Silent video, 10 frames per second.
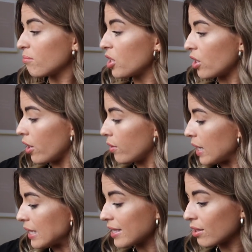You know,
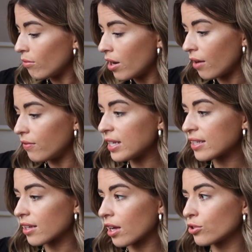it's still a lovely
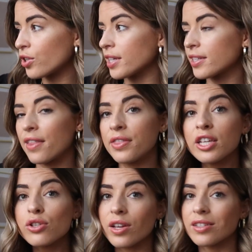style dress. And
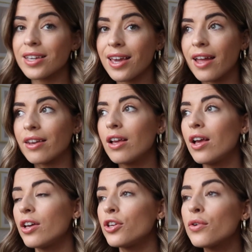this dress, again,
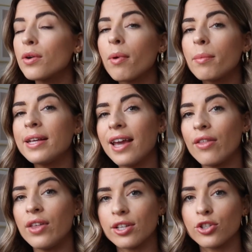you could probably
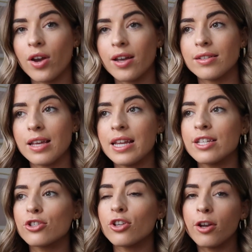get this dress
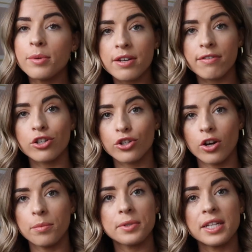in so many different
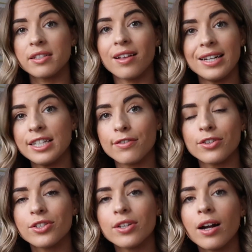shops in slightly
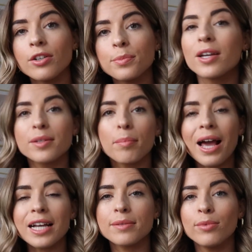different styles, because a
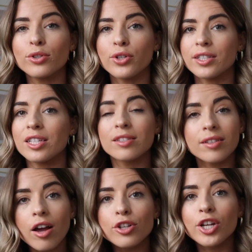black smock dress is
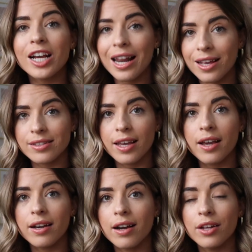such a
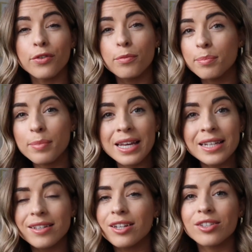classic kind of
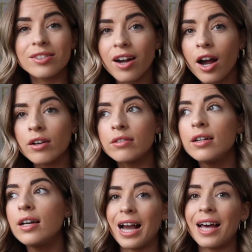piece and a
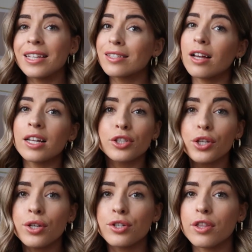style, and this style is
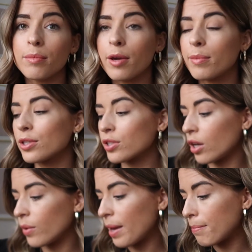huge at the moment,
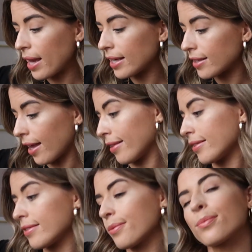so it makes
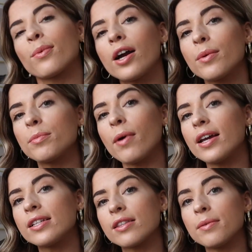sense why you would
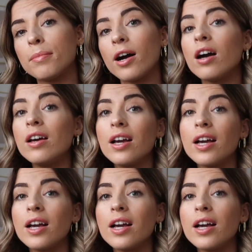buy into them. But